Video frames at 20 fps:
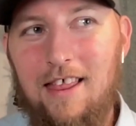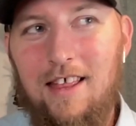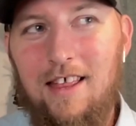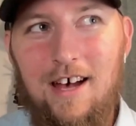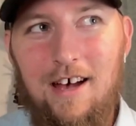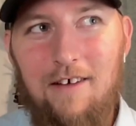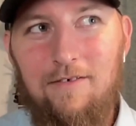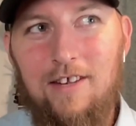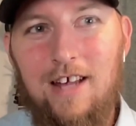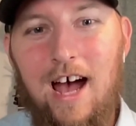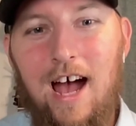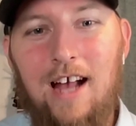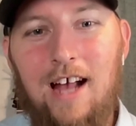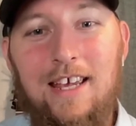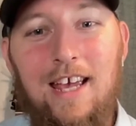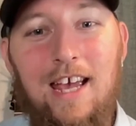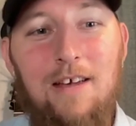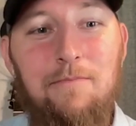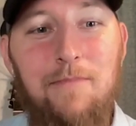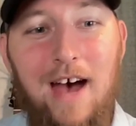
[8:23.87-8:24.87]
I left,
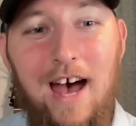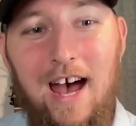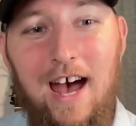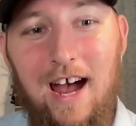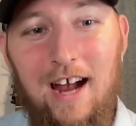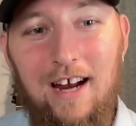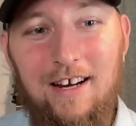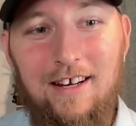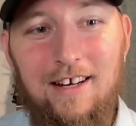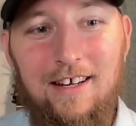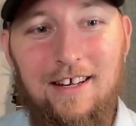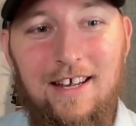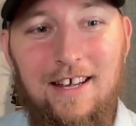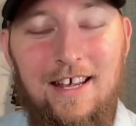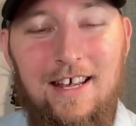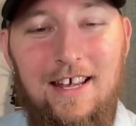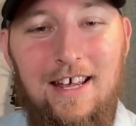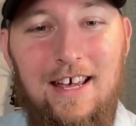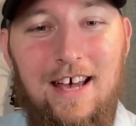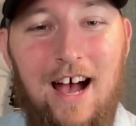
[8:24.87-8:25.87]
came back.
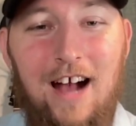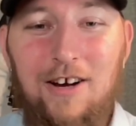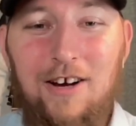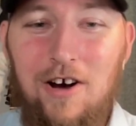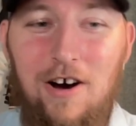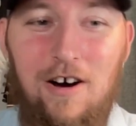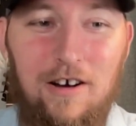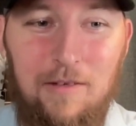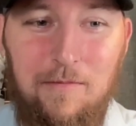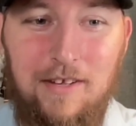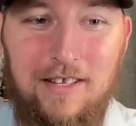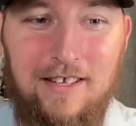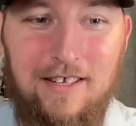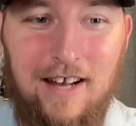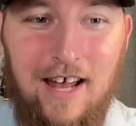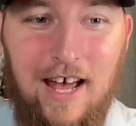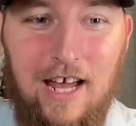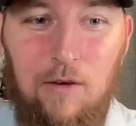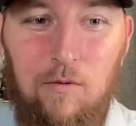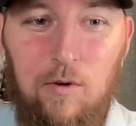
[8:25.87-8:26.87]
I called him and
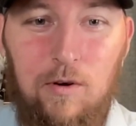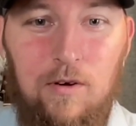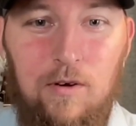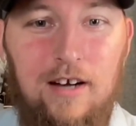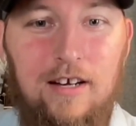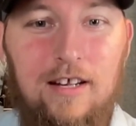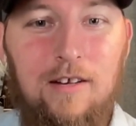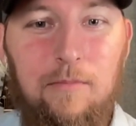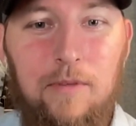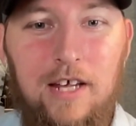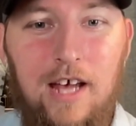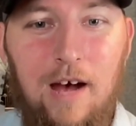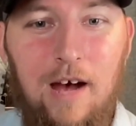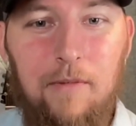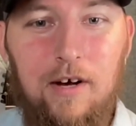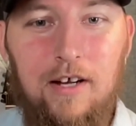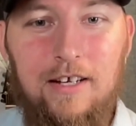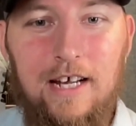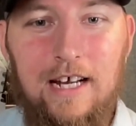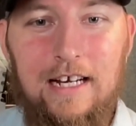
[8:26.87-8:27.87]
said, "Hey, where do I need to be at
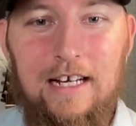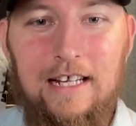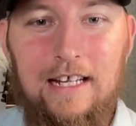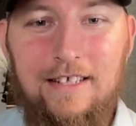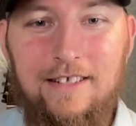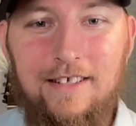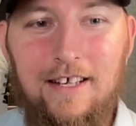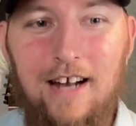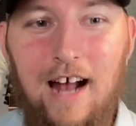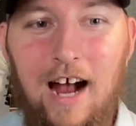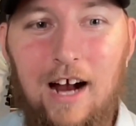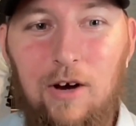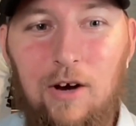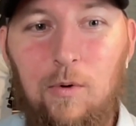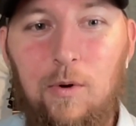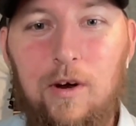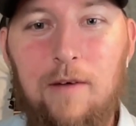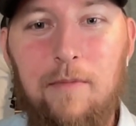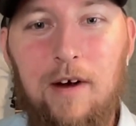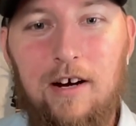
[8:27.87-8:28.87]
Monday?" He said, "I
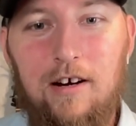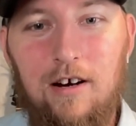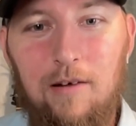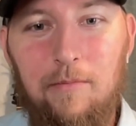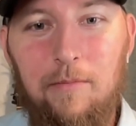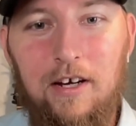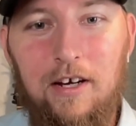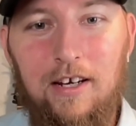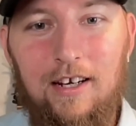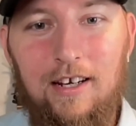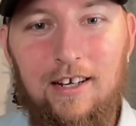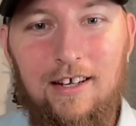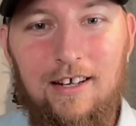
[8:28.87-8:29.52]
quit my company."